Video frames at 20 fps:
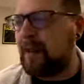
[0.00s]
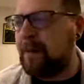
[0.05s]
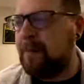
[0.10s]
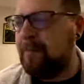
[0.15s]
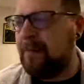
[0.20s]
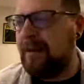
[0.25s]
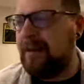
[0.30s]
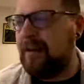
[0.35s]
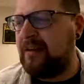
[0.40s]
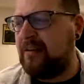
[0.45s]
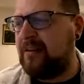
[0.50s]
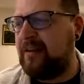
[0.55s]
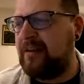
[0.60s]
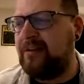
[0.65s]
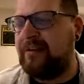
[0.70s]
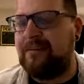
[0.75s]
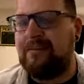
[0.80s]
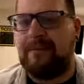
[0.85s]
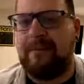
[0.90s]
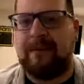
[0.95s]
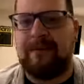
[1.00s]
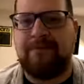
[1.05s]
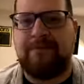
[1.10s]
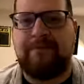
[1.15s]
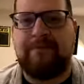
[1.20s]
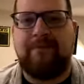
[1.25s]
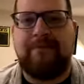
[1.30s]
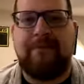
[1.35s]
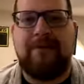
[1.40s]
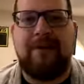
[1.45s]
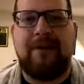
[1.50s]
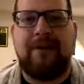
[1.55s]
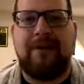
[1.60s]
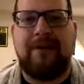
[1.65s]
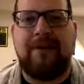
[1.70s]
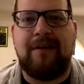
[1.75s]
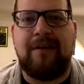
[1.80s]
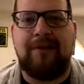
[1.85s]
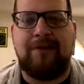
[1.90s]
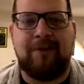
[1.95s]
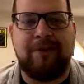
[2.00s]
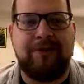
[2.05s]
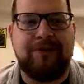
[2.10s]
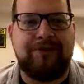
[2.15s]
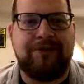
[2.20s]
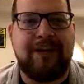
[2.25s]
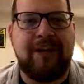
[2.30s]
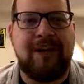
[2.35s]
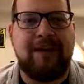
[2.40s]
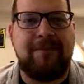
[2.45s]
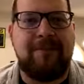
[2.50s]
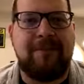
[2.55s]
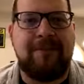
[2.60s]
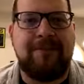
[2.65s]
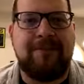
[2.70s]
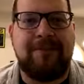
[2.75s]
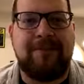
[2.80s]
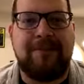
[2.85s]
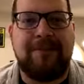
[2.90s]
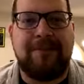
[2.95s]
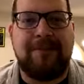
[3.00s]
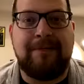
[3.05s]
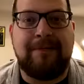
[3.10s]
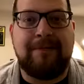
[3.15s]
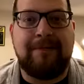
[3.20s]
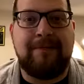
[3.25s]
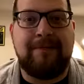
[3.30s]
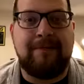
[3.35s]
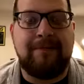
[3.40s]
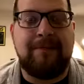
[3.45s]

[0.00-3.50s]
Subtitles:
But that's our real job is to